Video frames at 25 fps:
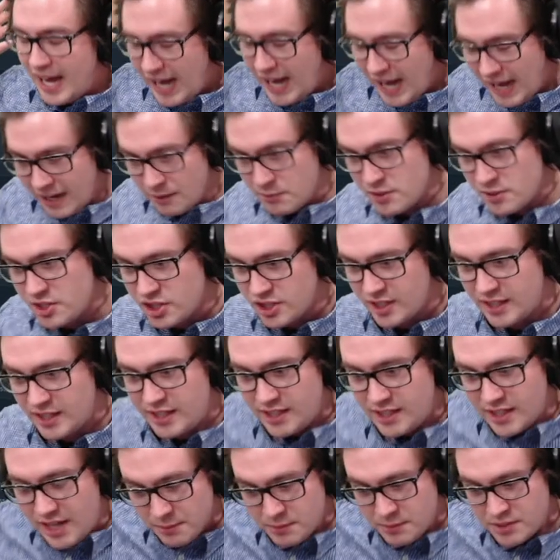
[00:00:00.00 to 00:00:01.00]
I was
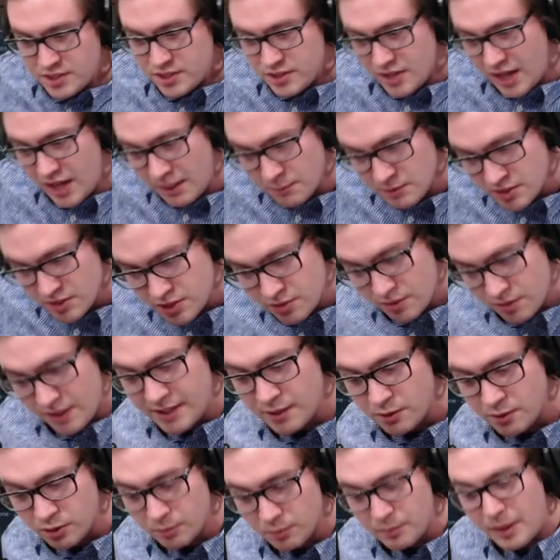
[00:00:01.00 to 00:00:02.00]
shitty, I was trying to
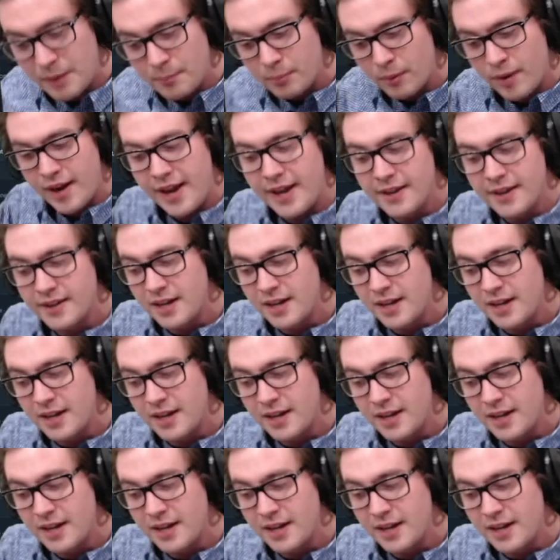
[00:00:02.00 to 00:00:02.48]
grow my brand,